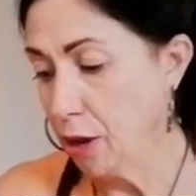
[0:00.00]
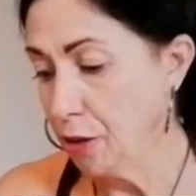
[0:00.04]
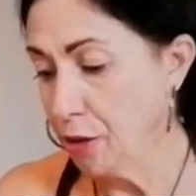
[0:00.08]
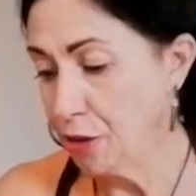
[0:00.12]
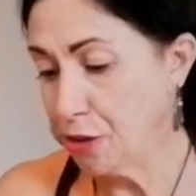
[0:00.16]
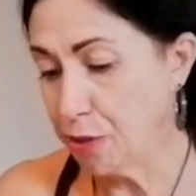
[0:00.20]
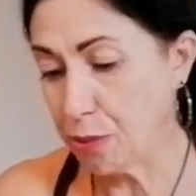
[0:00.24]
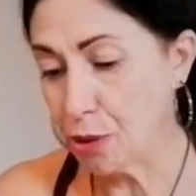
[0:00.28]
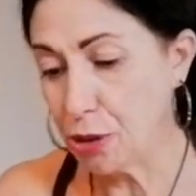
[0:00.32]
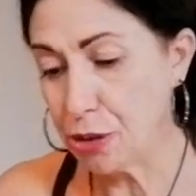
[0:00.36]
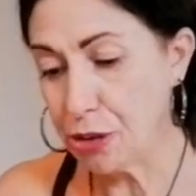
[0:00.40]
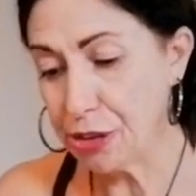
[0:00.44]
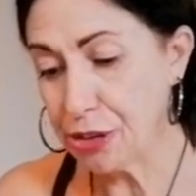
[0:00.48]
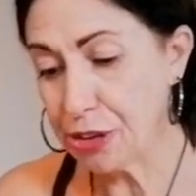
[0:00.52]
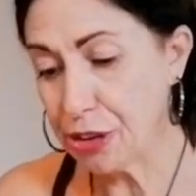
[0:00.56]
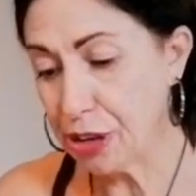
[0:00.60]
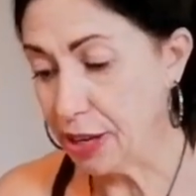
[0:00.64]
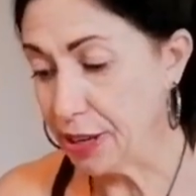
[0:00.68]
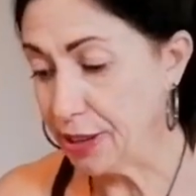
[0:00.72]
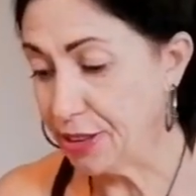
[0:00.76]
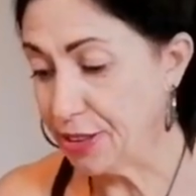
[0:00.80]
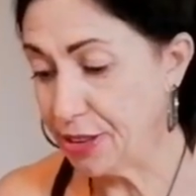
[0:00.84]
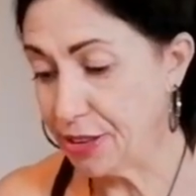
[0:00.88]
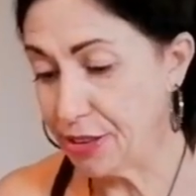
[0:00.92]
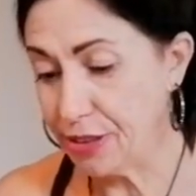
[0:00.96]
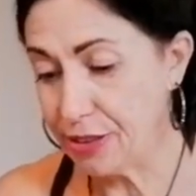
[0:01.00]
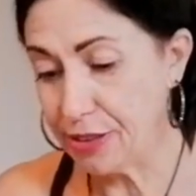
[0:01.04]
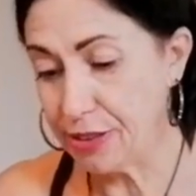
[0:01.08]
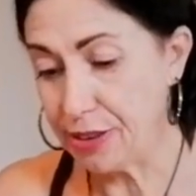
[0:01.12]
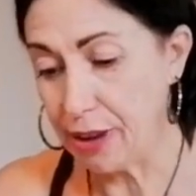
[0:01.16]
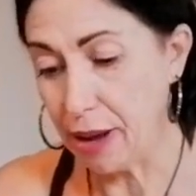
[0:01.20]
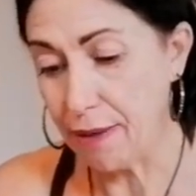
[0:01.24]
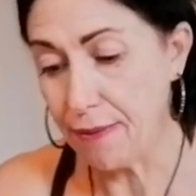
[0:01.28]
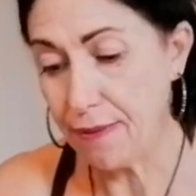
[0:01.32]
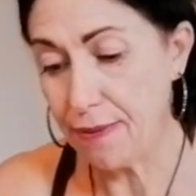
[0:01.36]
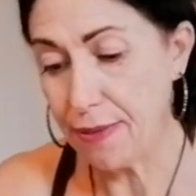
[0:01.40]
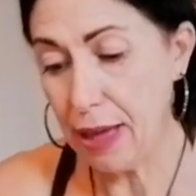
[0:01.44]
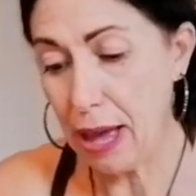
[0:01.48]
So we're just going to
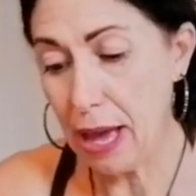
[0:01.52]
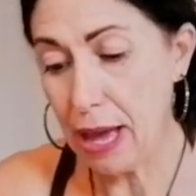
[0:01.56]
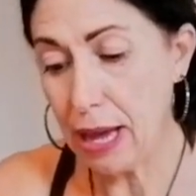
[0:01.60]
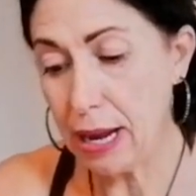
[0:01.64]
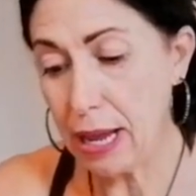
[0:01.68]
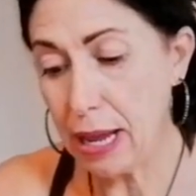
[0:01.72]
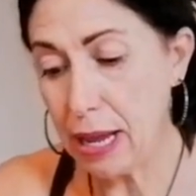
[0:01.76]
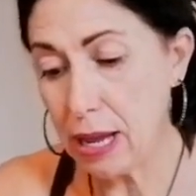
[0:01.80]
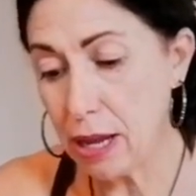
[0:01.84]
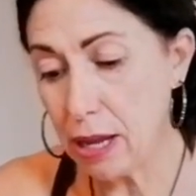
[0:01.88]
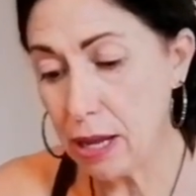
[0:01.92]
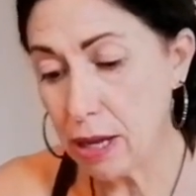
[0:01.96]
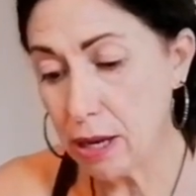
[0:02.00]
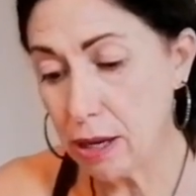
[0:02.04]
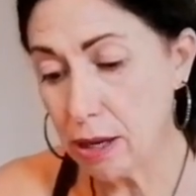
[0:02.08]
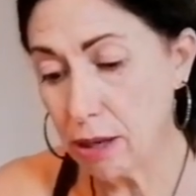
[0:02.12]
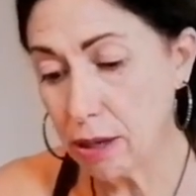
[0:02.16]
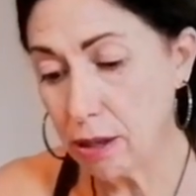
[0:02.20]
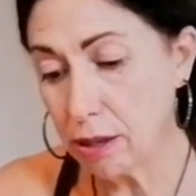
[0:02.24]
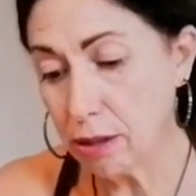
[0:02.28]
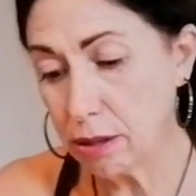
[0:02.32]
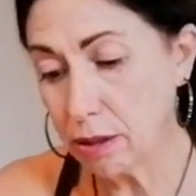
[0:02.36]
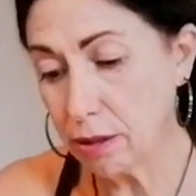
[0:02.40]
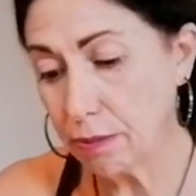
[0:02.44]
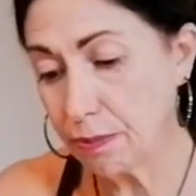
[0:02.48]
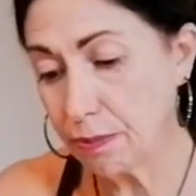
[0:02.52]
stuff that in.